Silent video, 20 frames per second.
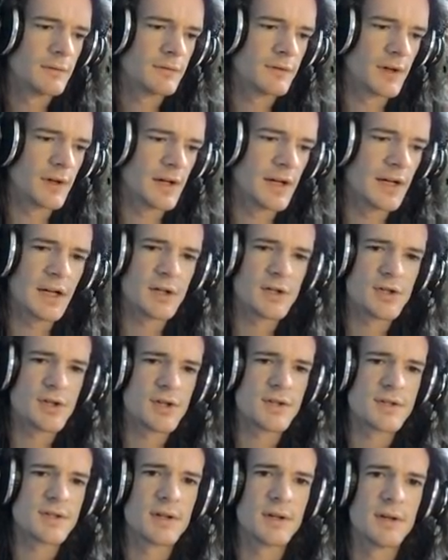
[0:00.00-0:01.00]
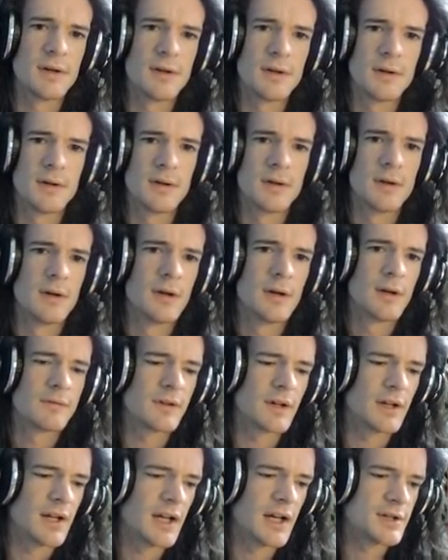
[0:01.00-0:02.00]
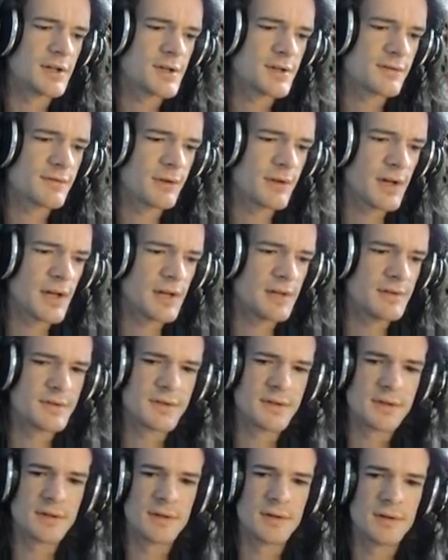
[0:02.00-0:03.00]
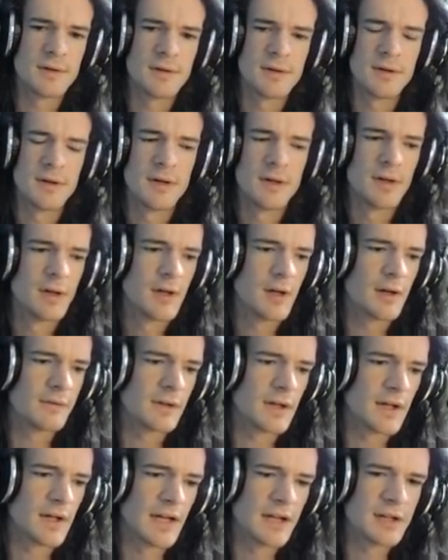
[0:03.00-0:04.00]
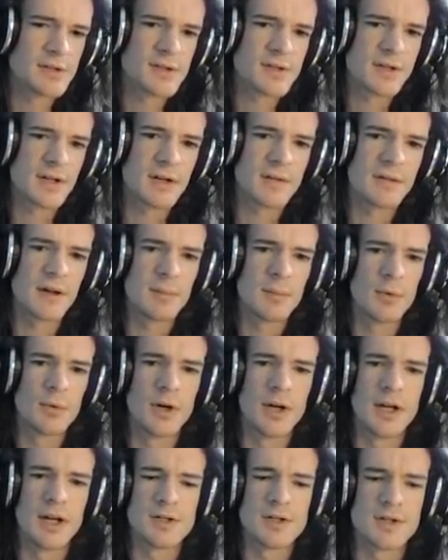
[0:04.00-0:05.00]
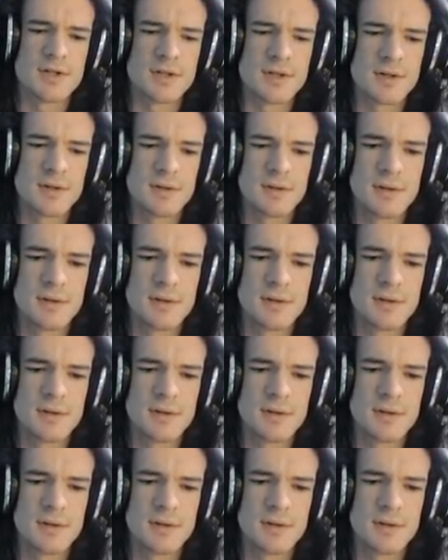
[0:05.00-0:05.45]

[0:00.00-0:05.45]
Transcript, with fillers: Got hatches. Got hatches for days. I've got hatches and I've got more hatches.